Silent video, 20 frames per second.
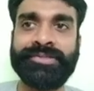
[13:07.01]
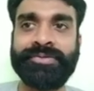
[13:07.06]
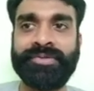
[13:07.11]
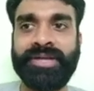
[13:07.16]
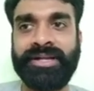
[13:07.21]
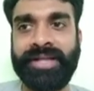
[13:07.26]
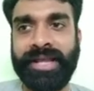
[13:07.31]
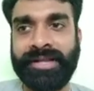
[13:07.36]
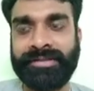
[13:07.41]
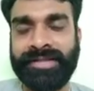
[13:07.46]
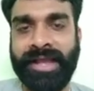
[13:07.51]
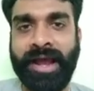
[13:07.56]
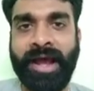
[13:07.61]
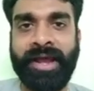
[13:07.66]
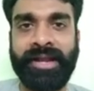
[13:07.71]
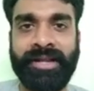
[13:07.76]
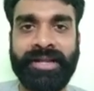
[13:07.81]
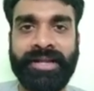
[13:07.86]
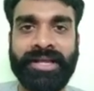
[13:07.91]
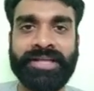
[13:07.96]
You can take the
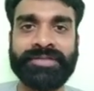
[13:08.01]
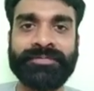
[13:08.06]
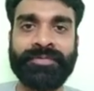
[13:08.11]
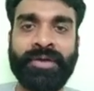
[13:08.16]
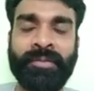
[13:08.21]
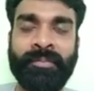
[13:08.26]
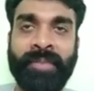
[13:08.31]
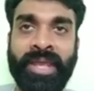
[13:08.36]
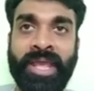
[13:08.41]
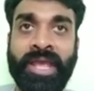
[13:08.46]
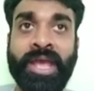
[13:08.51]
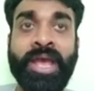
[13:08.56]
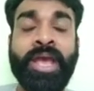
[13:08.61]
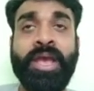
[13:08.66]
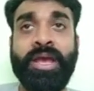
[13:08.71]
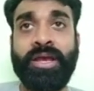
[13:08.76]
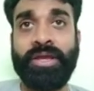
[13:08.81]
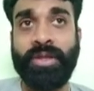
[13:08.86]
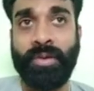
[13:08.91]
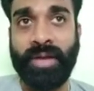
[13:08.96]
ideas from me,
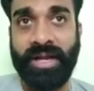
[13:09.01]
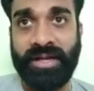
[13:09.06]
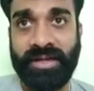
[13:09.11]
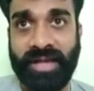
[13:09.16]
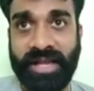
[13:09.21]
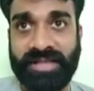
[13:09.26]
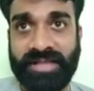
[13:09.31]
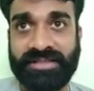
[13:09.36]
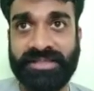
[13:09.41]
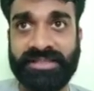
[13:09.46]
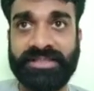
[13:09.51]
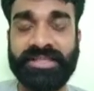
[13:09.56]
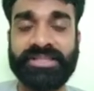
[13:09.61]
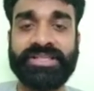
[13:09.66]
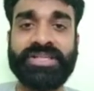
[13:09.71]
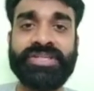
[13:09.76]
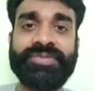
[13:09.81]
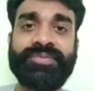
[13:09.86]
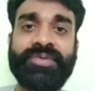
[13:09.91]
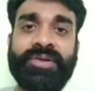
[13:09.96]
you can take
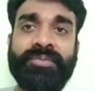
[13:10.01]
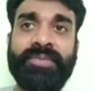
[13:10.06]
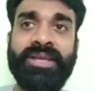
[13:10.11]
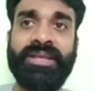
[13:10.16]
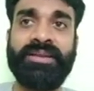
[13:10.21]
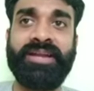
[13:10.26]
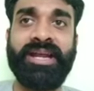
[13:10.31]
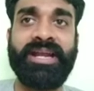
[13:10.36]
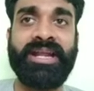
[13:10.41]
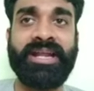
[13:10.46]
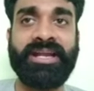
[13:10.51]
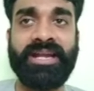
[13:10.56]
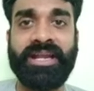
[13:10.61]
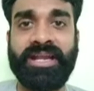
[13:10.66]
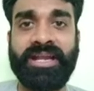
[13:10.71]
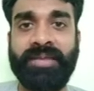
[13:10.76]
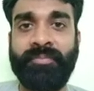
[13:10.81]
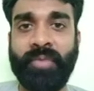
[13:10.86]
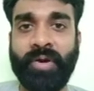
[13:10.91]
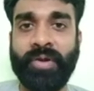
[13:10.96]
suggestions from me, right, at
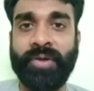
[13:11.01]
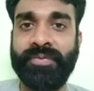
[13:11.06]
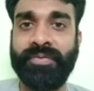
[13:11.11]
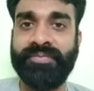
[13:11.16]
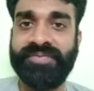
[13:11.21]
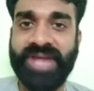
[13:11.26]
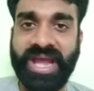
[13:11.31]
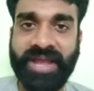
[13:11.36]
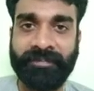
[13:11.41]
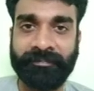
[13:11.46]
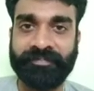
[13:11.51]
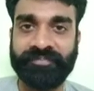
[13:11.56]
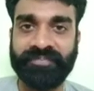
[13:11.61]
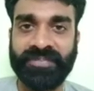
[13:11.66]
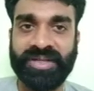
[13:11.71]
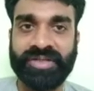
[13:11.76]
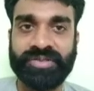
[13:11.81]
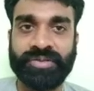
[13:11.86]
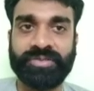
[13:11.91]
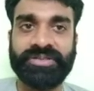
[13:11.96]
any point of time.
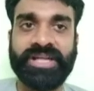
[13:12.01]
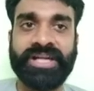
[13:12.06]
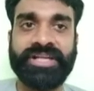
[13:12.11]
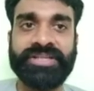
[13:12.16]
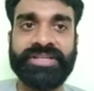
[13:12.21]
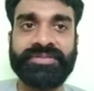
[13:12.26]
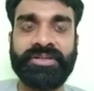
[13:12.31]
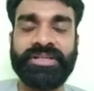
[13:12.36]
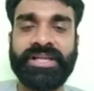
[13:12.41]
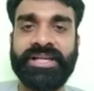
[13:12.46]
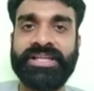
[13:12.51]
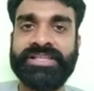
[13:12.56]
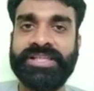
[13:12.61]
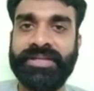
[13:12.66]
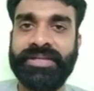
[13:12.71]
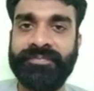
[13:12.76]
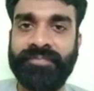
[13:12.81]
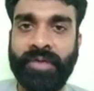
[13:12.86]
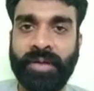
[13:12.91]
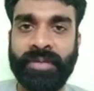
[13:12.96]
So that is what, that is
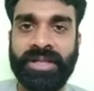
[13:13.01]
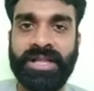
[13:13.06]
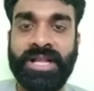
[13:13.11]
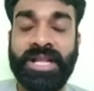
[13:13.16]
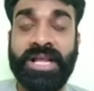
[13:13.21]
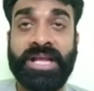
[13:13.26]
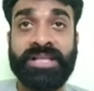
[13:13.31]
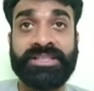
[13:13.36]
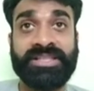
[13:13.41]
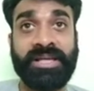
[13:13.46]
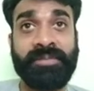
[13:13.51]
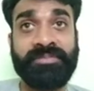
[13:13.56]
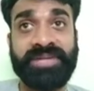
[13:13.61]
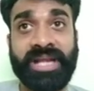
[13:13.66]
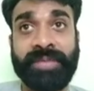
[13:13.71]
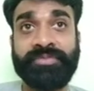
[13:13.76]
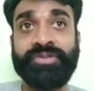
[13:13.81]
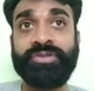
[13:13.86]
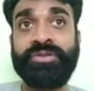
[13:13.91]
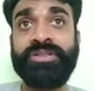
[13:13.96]
informal.
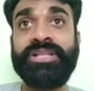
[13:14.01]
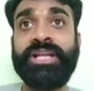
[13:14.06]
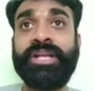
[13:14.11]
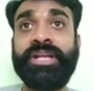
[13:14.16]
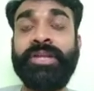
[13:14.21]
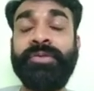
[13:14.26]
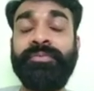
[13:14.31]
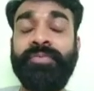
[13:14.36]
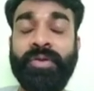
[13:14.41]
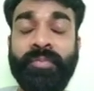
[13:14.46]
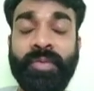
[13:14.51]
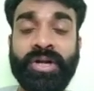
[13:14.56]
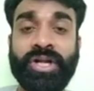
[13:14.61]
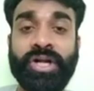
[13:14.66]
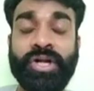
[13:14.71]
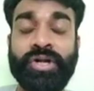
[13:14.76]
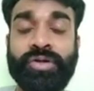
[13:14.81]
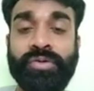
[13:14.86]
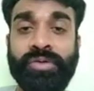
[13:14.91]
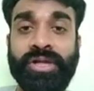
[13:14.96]
Sometimes that informal
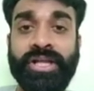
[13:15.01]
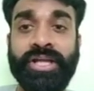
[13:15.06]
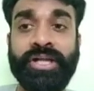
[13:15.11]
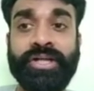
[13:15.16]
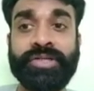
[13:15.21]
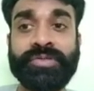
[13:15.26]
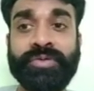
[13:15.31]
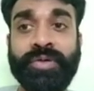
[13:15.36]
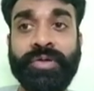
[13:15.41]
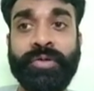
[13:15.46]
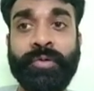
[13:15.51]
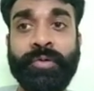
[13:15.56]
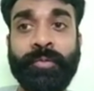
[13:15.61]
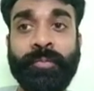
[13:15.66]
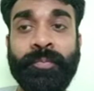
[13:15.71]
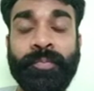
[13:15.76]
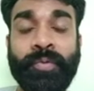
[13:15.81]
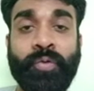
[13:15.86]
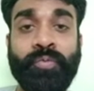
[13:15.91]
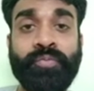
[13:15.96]
controlling, it is going to
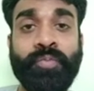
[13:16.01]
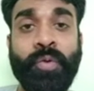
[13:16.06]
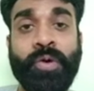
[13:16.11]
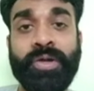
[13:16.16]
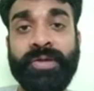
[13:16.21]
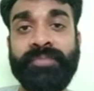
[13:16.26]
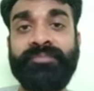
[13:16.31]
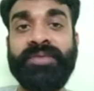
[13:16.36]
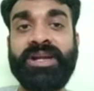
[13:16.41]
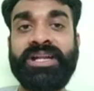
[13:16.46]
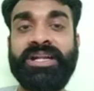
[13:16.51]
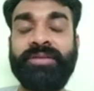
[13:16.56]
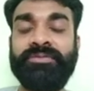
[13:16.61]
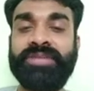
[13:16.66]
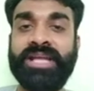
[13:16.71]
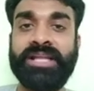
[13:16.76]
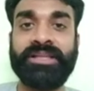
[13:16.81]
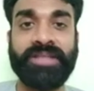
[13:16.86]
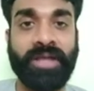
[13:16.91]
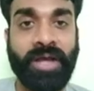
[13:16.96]
prove more effective
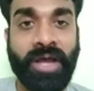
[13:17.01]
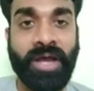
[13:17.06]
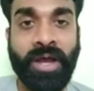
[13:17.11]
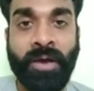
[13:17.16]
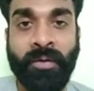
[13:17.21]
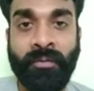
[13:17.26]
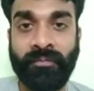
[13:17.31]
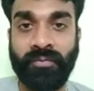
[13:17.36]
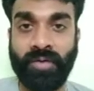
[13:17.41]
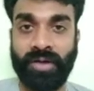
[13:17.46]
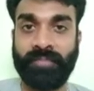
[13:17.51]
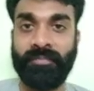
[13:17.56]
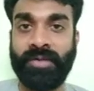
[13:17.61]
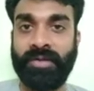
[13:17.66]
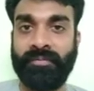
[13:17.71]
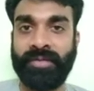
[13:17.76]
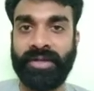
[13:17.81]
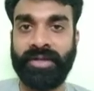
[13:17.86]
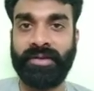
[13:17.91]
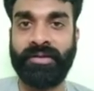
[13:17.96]
than the formal
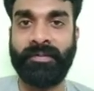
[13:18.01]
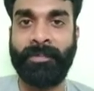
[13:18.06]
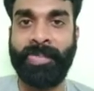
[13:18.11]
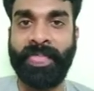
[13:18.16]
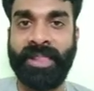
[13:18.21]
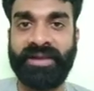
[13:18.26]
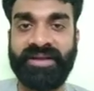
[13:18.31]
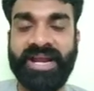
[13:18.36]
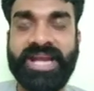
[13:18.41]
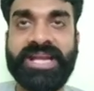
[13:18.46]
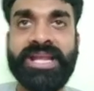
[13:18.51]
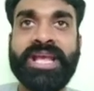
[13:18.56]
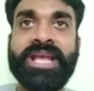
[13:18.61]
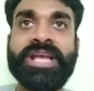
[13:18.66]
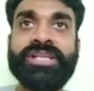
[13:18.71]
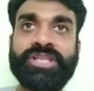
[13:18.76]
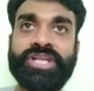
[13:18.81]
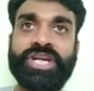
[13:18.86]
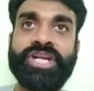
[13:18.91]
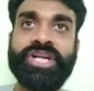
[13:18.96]
one, right?
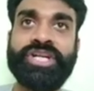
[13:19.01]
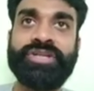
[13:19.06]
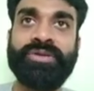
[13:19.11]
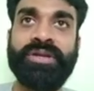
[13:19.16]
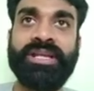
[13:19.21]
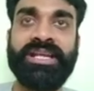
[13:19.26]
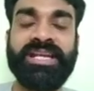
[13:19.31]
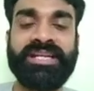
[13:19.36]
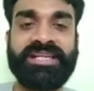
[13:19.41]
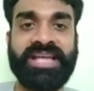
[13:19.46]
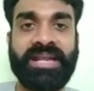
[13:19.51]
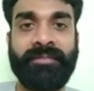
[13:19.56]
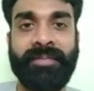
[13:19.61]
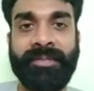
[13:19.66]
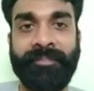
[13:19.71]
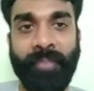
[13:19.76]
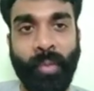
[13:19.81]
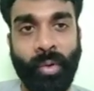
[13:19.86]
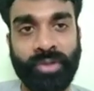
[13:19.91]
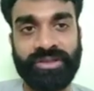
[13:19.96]
So controlling, it can be
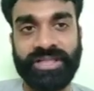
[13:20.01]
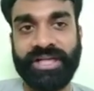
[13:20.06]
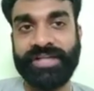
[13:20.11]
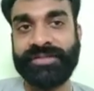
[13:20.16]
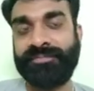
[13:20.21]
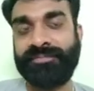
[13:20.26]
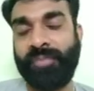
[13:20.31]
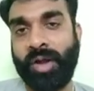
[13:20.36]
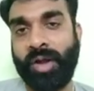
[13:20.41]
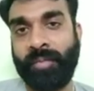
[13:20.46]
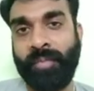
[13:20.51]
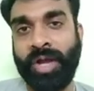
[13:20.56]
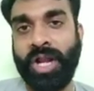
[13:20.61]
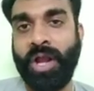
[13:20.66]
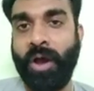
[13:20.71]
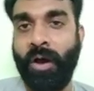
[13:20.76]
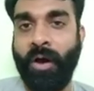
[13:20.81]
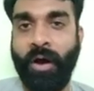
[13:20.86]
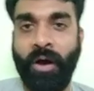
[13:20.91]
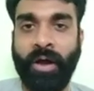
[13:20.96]
both, that is
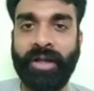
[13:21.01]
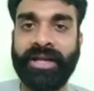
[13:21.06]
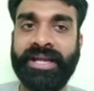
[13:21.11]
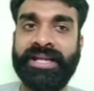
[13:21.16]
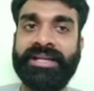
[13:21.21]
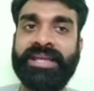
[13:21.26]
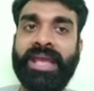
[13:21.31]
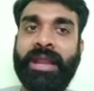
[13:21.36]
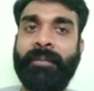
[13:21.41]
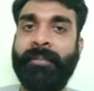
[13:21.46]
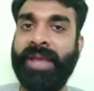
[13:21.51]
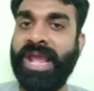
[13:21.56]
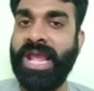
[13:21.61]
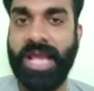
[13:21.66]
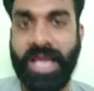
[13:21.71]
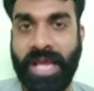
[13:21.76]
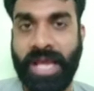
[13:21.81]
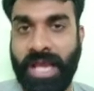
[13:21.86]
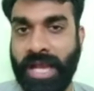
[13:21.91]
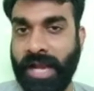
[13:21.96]
formal or it can
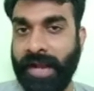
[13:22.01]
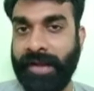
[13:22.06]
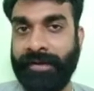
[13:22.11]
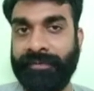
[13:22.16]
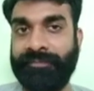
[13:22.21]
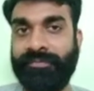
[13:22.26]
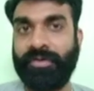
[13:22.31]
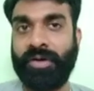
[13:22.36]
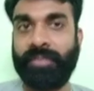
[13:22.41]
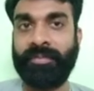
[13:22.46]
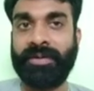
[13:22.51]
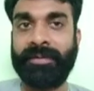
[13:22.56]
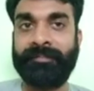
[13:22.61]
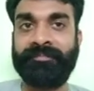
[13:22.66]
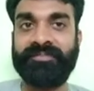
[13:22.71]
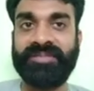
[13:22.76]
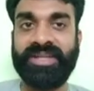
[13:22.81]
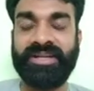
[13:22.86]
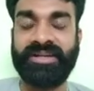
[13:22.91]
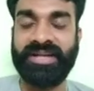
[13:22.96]
be informal,
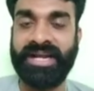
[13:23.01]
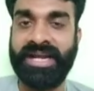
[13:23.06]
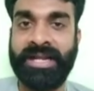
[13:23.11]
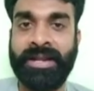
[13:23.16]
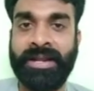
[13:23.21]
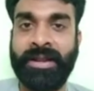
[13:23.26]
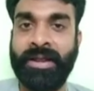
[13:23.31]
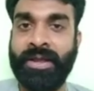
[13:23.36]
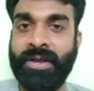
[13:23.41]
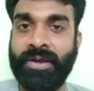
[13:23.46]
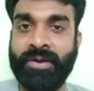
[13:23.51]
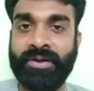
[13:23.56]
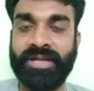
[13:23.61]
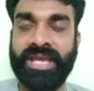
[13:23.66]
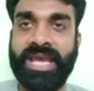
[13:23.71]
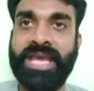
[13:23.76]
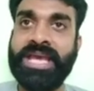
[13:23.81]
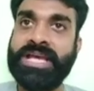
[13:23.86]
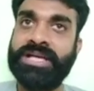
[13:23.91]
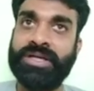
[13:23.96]
right?
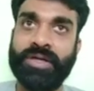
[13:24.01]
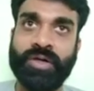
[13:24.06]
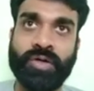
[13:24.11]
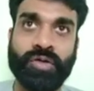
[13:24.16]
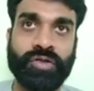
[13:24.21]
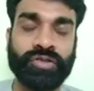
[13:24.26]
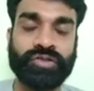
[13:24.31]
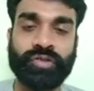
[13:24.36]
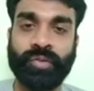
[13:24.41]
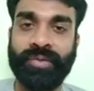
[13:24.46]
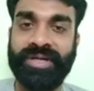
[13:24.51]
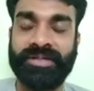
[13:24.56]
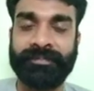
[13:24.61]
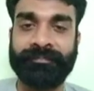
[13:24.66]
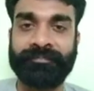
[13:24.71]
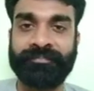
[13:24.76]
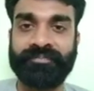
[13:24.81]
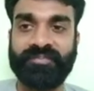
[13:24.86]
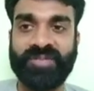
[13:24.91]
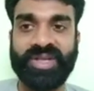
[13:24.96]
Okay, go through it.
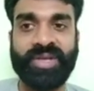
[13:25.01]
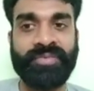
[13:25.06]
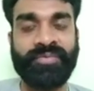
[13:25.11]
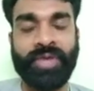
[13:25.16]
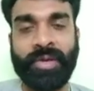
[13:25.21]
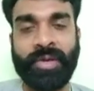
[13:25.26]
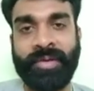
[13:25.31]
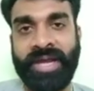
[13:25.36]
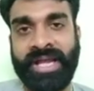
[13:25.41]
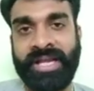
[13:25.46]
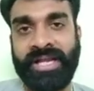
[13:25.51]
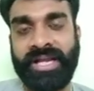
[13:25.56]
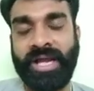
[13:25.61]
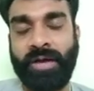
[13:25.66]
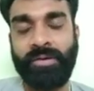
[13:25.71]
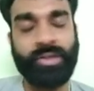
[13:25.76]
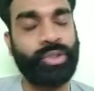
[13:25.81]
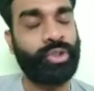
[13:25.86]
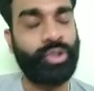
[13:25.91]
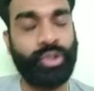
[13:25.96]
If you have any
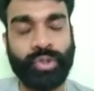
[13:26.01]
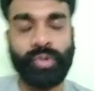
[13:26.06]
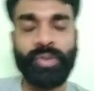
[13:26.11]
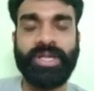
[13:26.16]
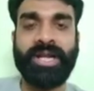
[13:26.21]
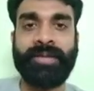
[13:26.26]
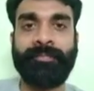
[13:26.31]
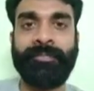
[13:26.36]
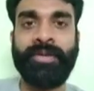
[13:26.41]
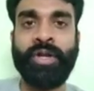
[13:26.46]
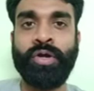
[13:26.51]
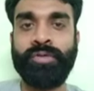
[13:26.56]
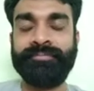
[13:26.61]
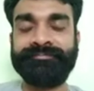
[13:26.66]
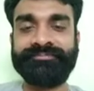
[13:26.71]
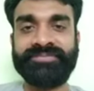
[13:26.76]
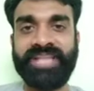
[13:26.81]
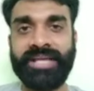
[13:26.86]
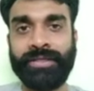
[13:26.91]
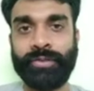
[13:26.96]
doubt, do let me know.
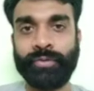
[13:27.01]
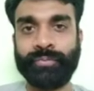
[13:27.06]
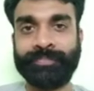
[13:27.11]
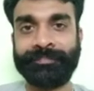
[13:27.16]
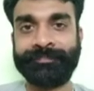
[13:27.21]
Thank you.